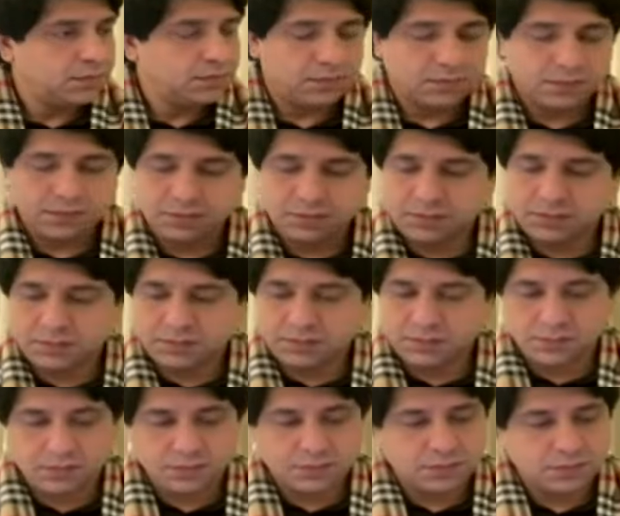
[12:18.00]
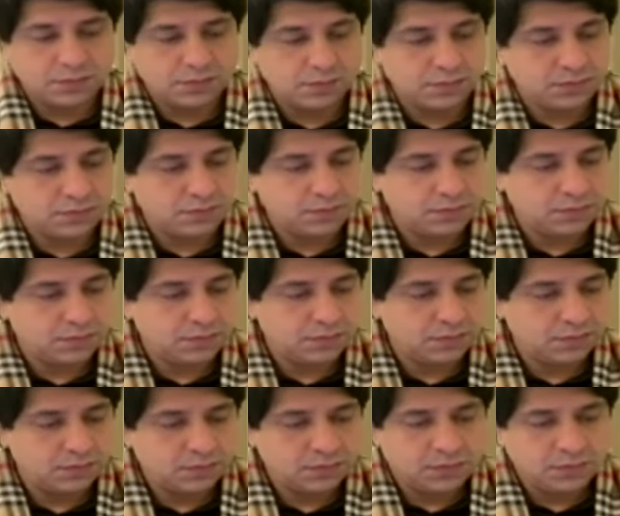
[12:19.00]

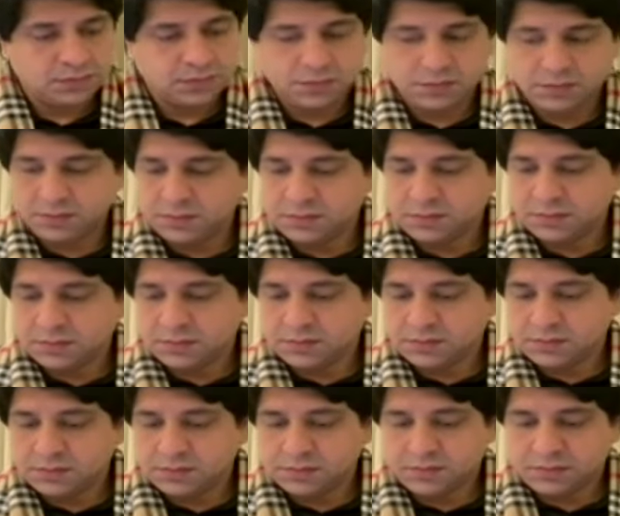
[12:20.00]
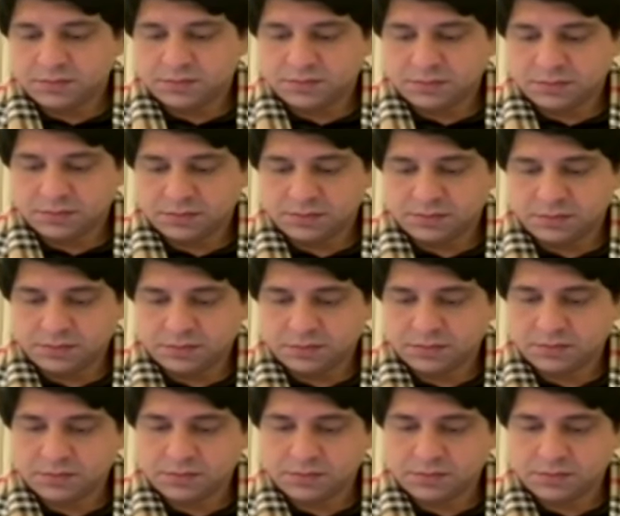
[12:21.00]
(not speaking)